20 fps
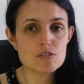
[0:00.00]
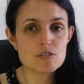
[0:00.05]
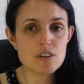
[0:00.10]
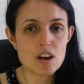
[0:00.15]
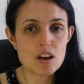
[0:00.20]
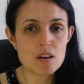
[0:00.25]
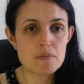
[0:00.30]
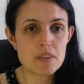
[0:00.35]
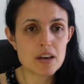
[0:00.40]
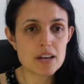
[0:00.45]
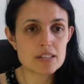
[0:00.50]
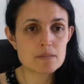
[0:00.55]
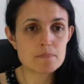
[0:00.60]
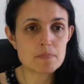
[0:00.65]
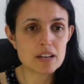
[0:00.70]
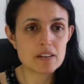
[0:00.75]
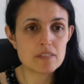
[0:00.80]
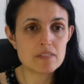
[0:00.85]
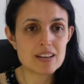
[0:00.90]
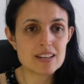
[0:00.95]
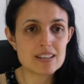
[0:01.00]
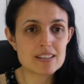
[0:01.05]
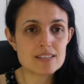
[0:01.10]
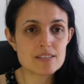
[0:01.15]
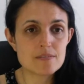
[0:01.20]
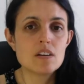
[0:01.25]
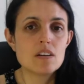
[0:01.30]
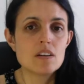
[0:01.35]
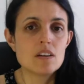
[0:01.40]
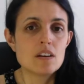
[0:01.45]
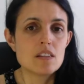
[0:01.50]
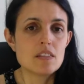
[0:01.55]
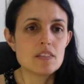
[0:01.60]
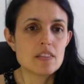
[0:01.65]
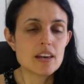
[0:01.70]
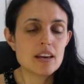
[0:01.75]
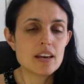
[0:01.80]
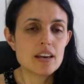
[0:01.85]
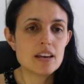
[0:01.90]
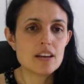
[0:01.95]
Um, that to manifest.
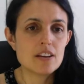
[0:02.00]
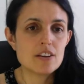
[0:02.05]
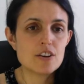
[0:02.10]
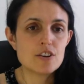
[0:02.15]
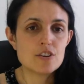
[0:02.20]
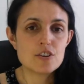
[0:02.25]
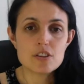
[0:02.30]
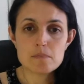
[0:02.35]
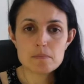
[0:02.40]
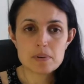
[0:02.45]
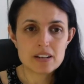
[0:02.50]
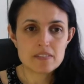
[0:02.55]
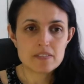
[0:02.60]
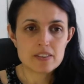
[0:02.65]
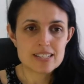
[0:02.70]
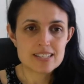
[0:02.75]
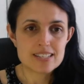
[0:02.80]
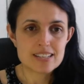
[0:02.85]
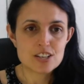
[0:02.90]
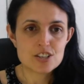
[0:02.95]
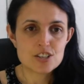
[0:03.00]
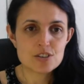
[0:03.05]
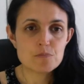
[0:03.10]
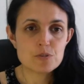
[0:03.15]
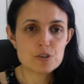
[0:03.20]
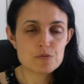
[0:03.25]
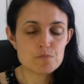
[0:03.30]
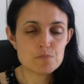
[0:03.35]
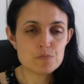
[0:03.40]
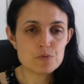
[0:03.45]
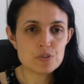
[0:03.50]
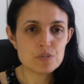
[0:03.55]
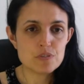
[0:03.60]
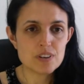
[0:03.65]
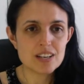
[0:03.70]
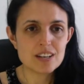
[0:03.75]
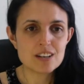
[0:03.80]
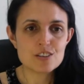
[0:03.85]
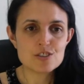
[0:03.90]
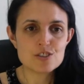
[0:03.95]
Then another manifestation was
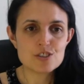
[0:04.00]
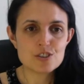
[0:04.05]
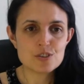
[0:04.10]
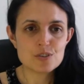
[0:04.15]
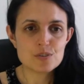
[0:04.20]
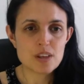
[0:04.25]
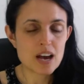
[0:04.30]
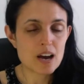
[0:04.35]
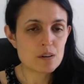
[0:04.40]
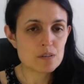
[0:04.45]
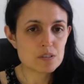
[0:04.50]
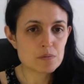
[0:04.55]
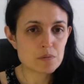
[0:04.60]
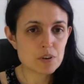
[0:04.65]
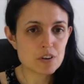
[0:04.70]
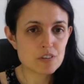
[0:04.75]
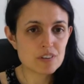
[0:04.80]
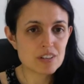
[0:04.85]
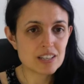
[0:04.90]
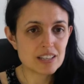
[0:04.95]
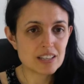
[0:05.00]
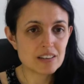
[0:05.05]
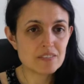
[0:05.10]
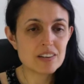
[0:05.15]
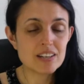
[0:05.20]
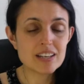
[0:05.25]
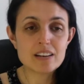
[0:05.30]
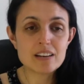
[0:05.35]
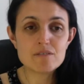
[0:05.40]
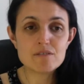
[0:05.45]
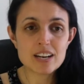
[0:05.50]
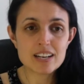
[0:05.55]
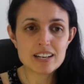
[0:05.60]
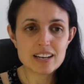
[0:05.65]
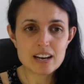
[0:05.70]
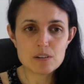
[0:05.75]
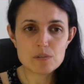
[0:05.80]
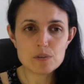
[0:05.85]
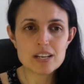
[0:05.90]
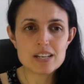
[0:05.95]
moving to the house I'm currently living in right
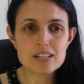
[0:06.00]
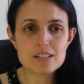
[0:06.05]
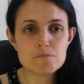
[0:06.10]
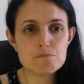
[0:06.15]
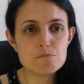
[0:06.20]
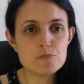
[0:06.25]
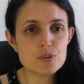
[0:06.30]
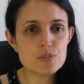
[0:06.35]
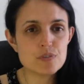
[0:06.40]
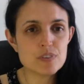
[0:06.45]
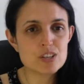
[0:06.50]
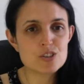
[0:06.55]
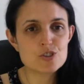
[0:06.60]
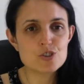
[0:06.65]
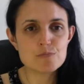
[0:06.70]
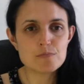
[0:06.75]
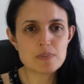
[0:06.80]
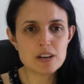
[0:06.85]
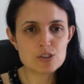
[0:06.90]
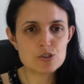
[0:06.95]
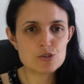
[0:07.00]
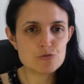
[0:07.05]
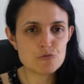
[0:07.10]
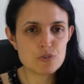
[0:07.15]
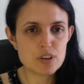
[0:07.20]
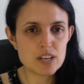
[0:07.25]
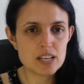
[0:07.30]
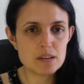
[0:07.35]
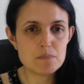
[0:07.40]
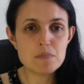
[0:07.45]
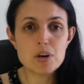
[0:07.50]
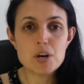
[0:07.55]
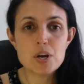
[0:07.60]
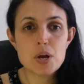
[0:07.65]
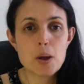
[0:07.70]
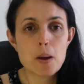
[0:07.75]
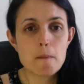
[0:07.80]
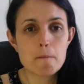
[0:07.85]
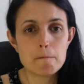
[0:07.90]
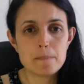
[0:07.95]
now. It's moving to my dream
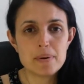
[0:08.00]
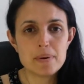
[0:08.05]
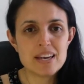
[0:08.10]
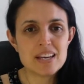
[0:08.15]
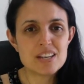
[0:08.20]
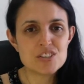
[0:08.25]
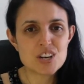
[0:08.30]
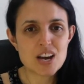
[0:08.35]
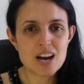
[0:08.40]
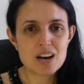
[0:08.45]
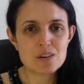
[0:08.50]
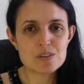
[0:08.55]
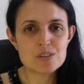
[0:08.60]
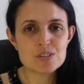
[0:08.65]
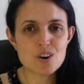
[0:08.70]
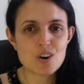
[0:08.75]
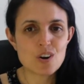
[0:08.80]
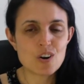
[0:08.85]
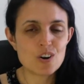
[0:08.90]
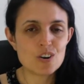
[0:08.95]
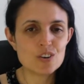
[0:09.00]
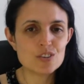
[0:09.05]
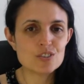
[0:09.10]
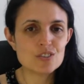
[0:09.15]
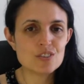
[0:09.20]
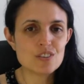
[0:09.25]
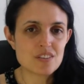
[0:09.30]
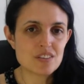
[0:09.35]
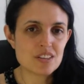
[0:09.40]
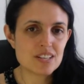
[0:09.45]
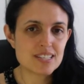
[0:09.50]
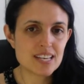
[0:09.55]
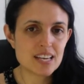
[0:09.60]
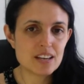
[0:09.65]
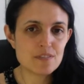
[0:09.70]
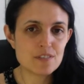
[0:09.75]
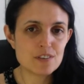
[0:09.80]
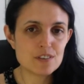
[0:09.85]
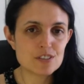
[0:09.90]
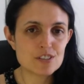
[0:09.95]
beach house on the
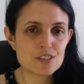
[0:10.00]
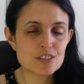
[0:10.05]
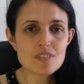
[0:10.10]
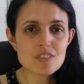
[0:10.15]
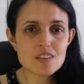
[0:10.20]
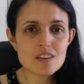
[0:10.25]
seafront.